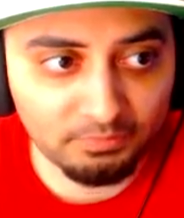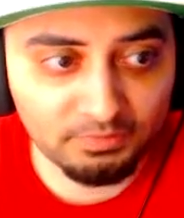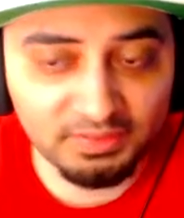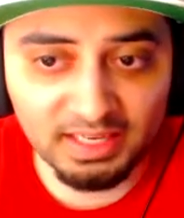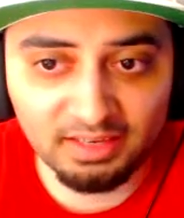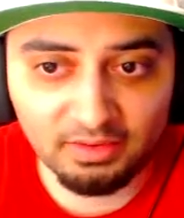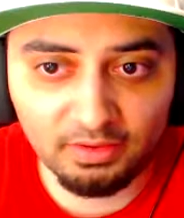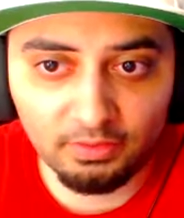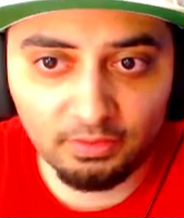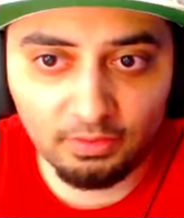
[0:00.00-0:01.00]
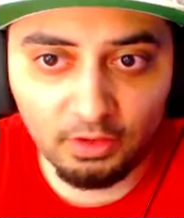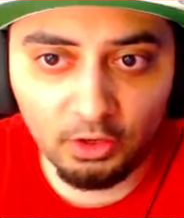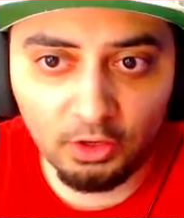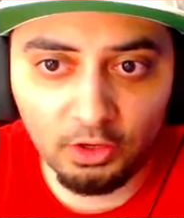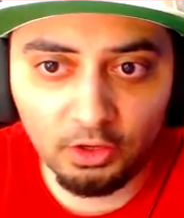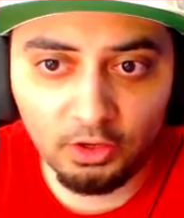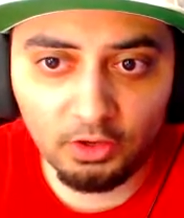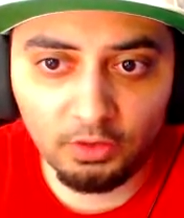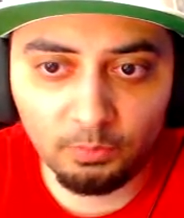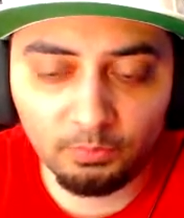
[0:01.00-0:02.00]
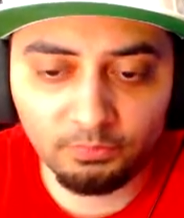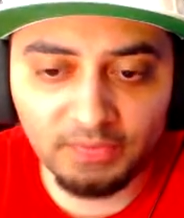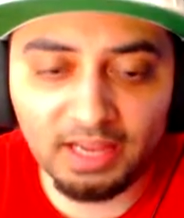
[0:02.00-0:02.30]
you they're, tell which one's which? Um, they're,